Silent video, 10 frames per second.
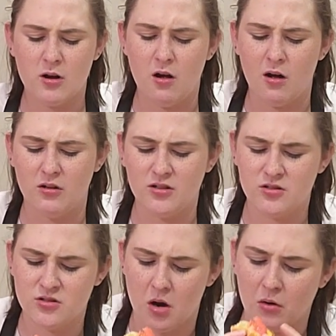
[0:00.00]
Oh, this
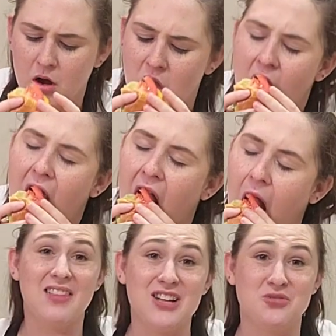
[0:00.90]
is so good.
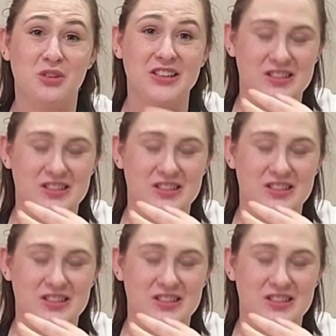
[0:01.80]
That's really